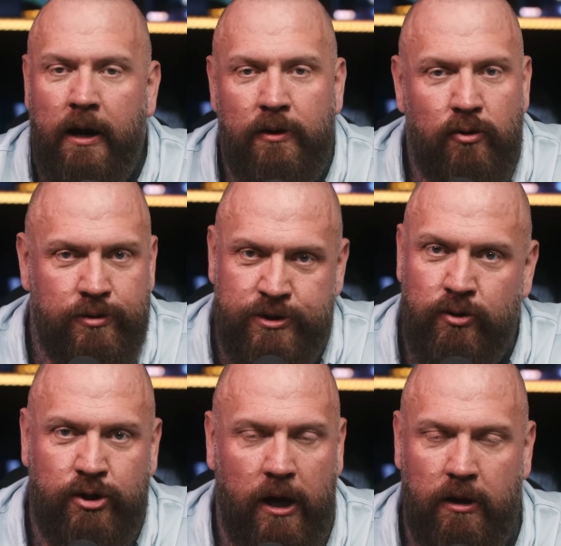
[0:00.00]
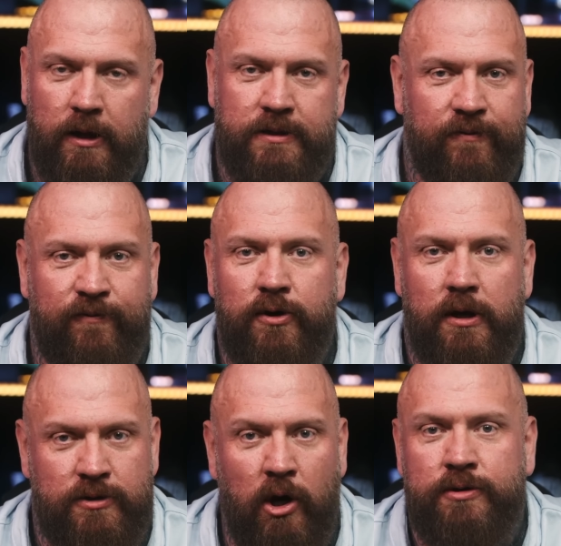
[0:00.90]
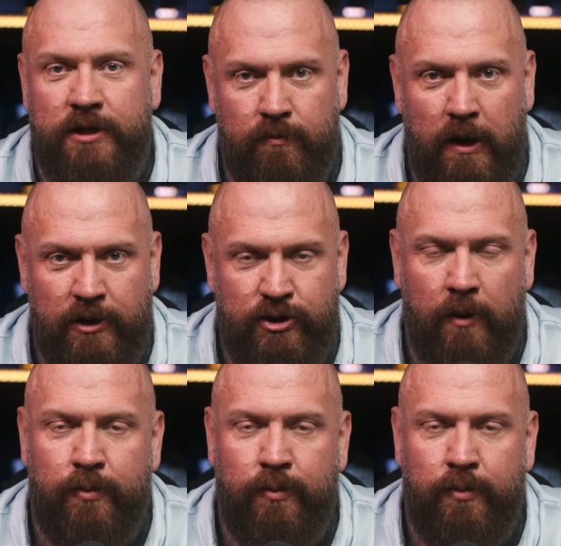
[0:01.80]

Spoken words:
I know Tuchel is a fucking toxic manager,